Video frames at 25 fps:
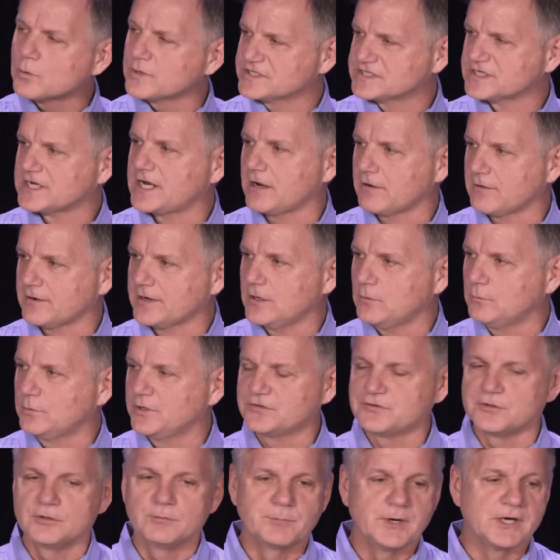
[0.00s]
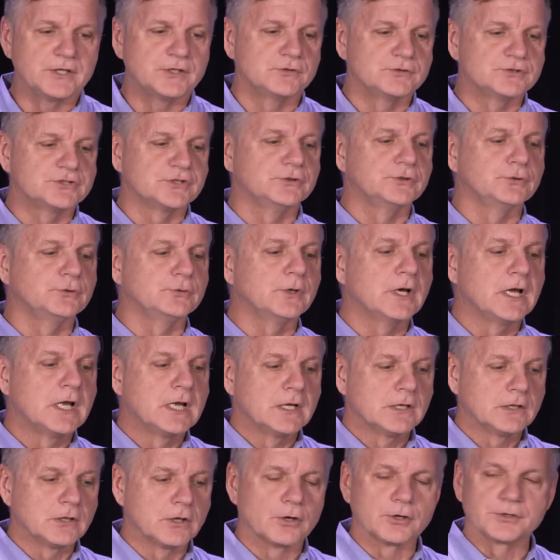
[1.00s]
carry it with you, but you do
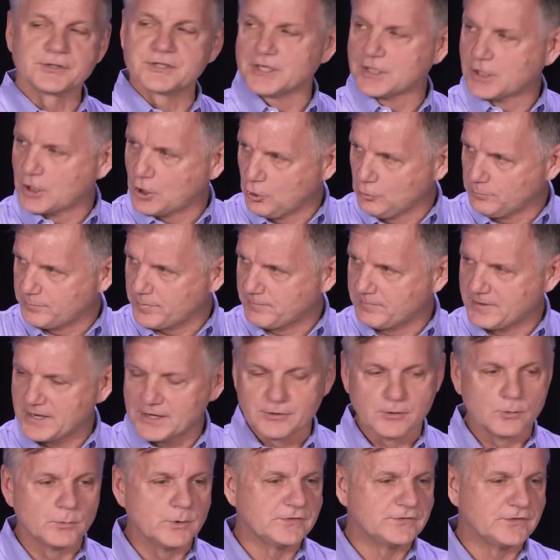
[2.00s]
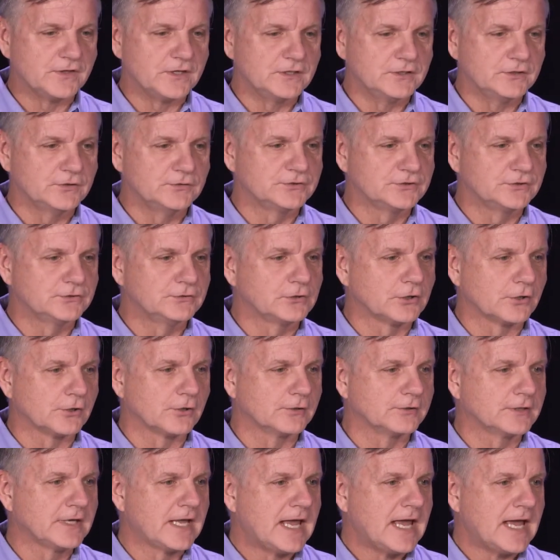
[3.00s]
learn to cope better with it. You do
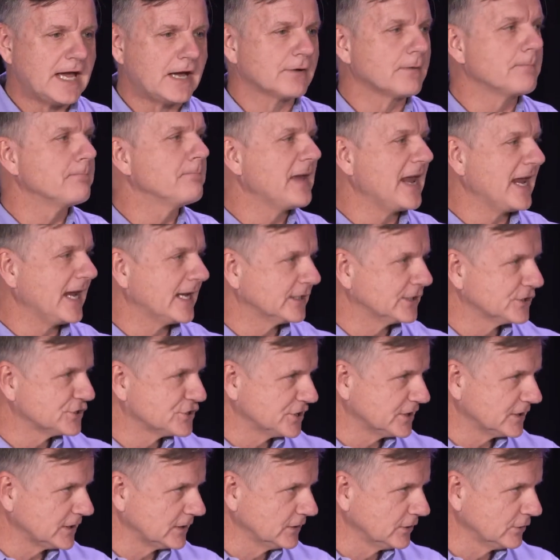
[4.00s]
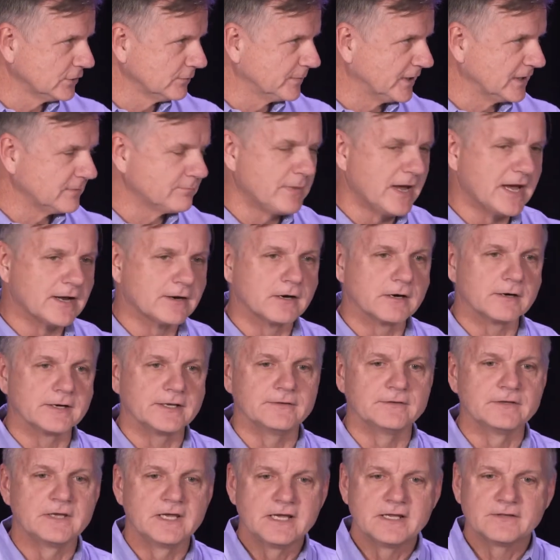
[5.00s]
learn how to manage it a little bit better,
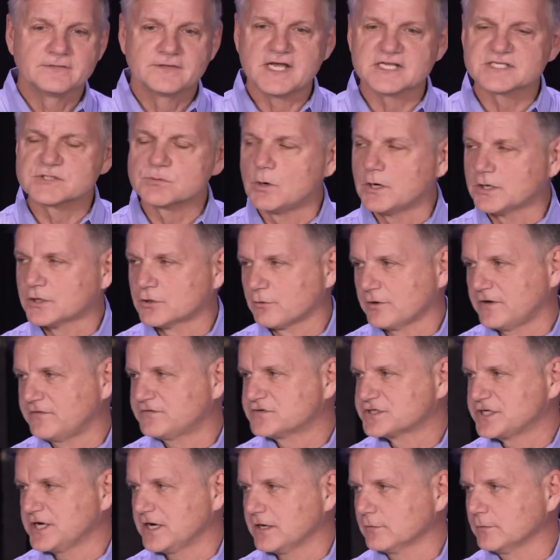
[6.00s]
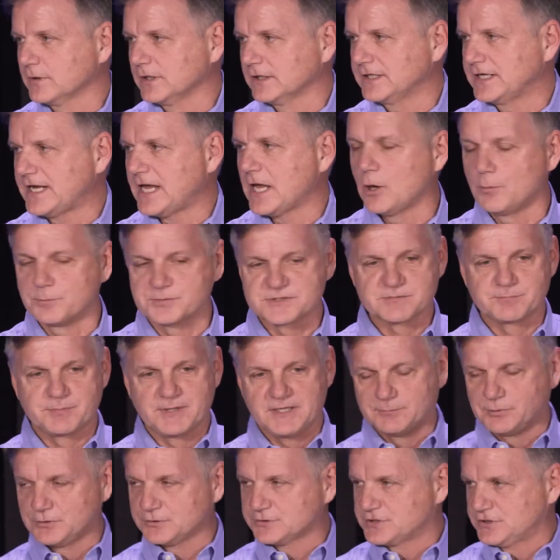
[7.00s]
and that's what Griefshare really helps
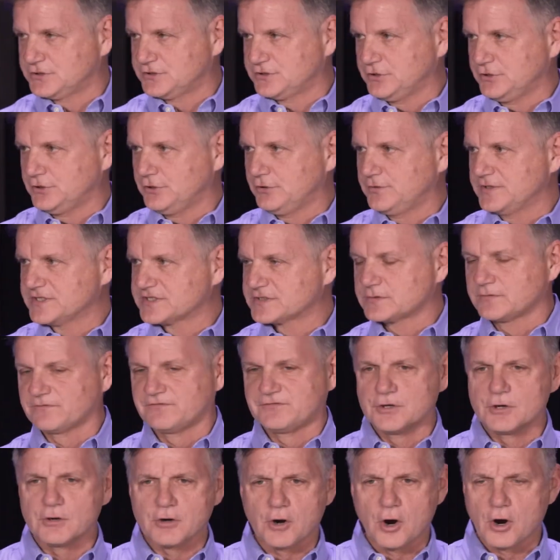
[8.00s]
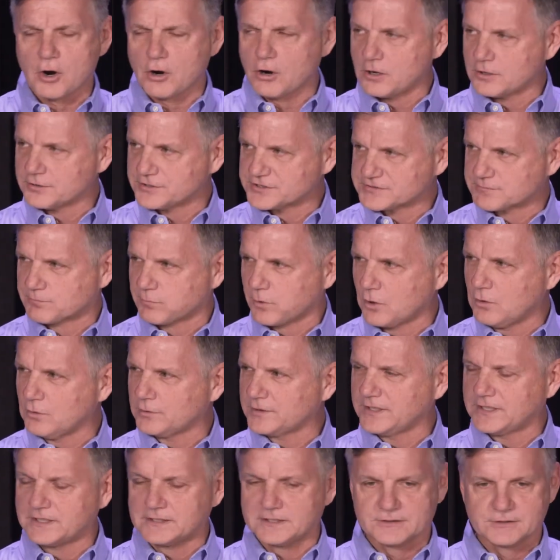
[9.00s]
people to do. Is if your heart is
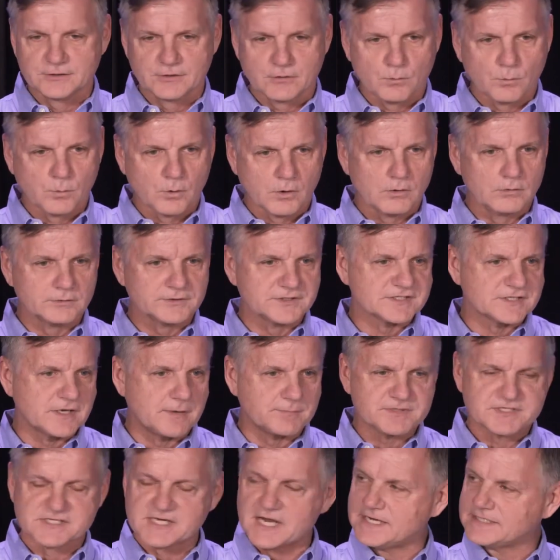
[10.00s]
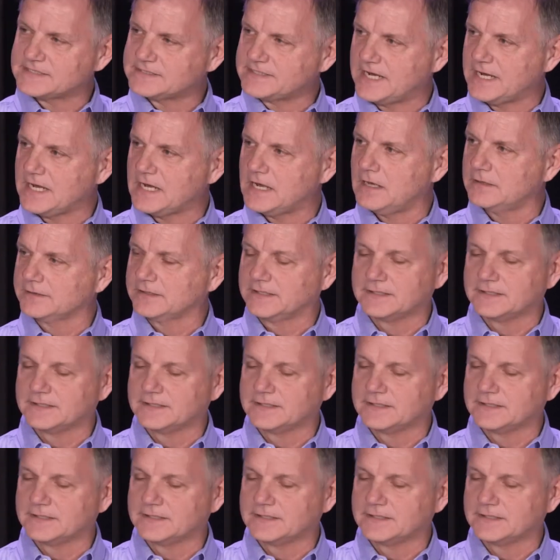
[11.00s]
broken and your world is upside down,